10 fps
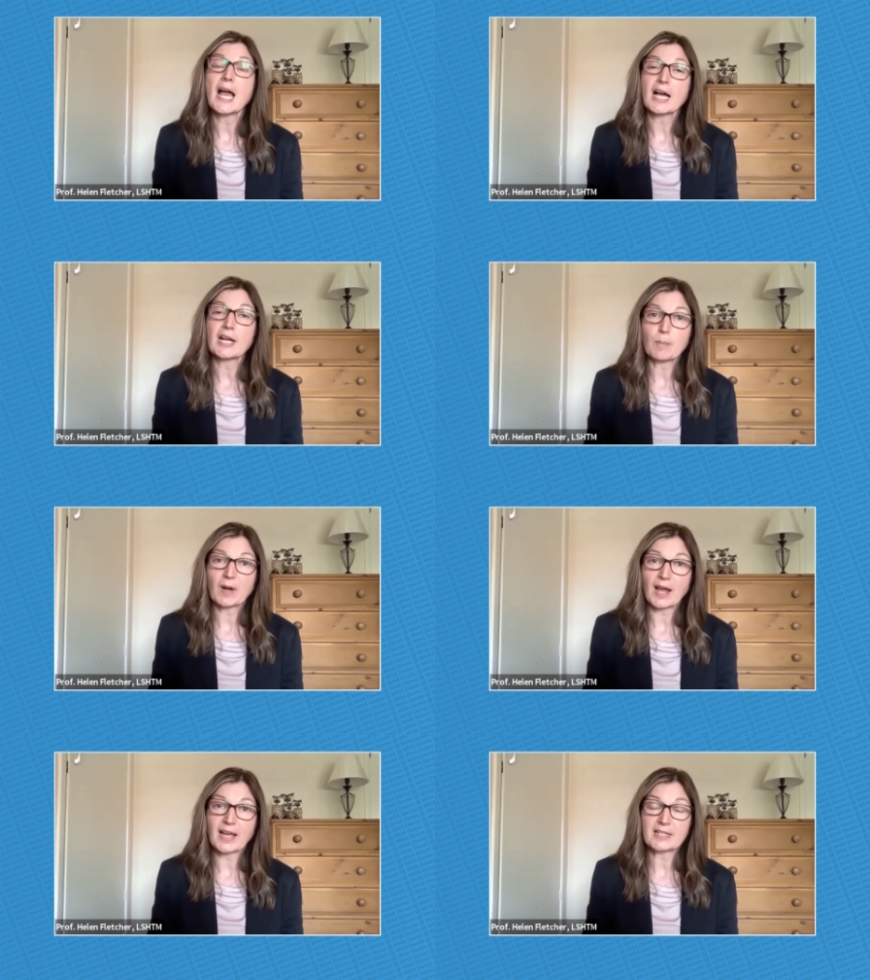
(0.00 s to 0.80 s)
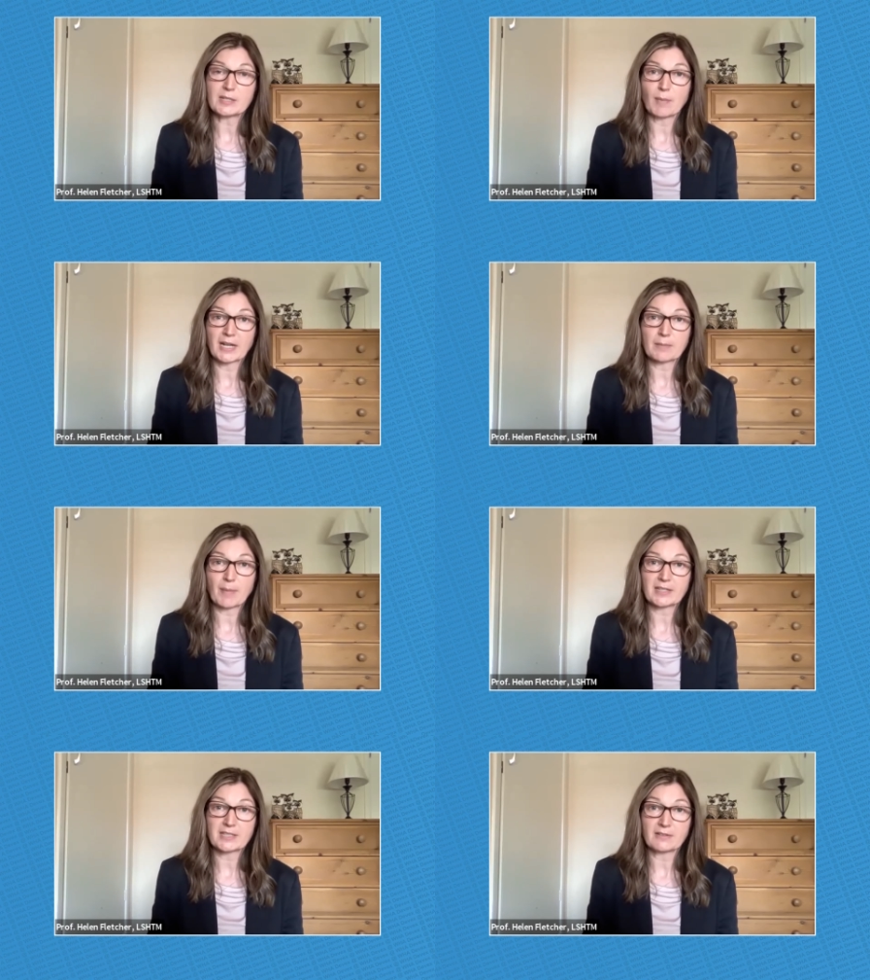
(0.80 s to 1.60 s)
and apply it to
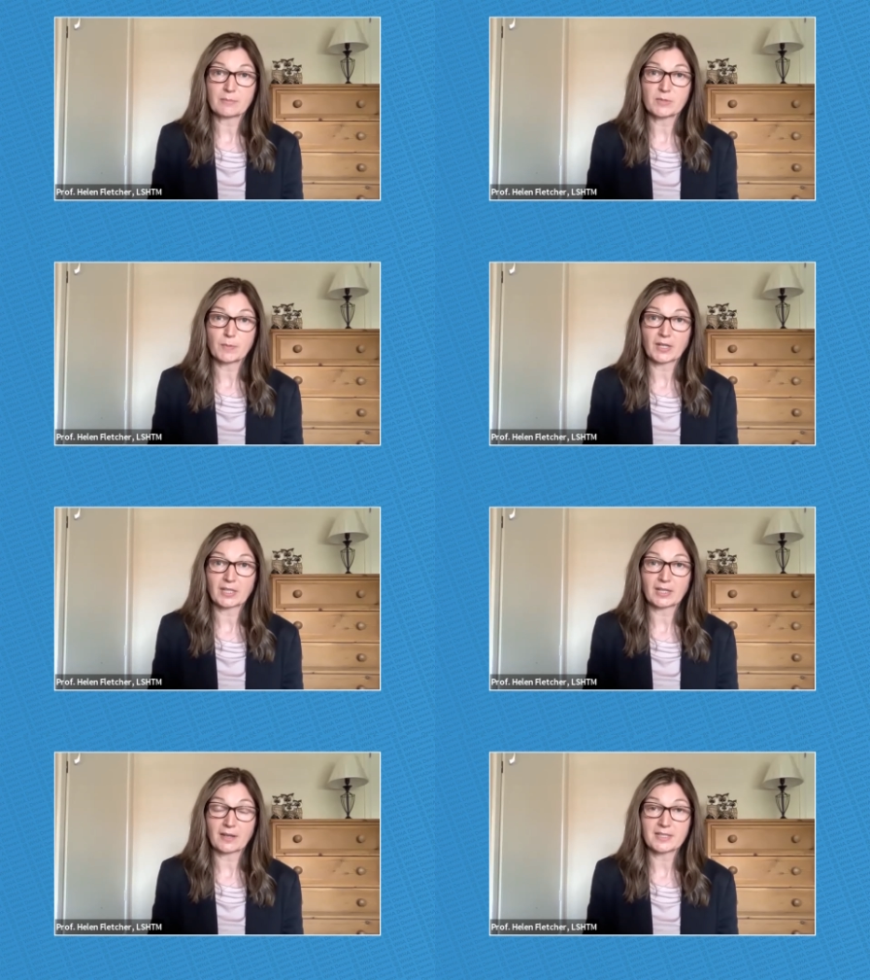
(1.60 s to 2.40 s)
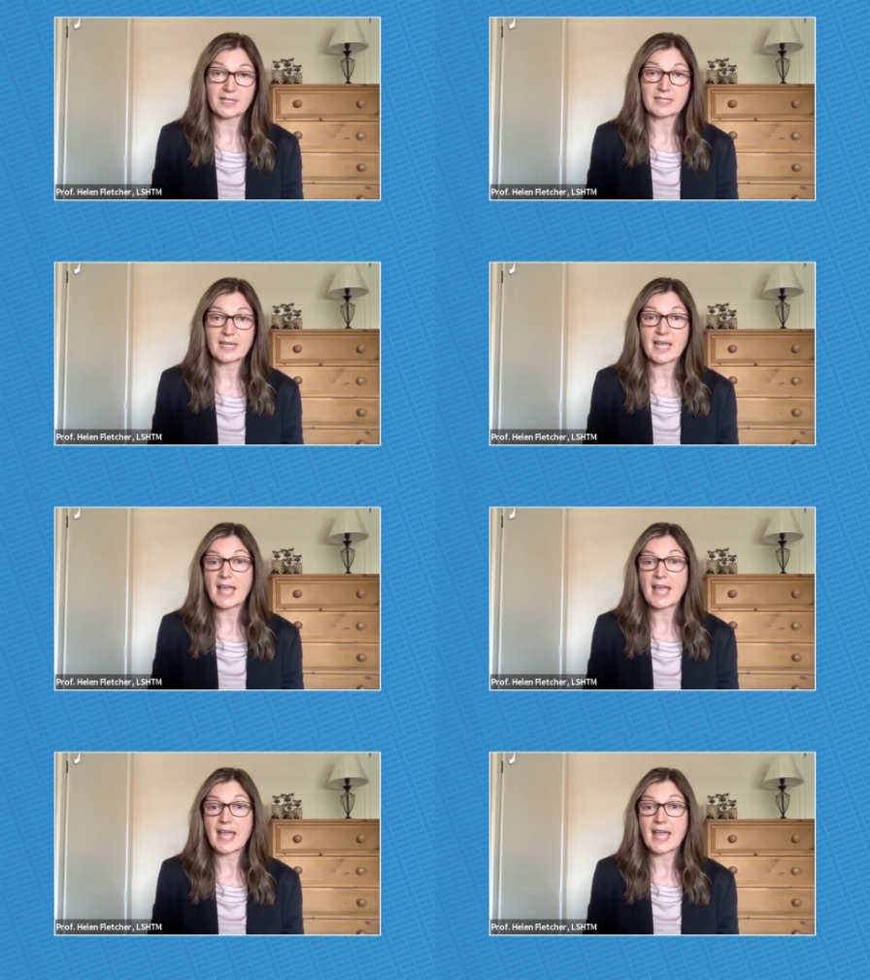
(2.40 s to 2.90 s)
Mycobacterium tuberculosis.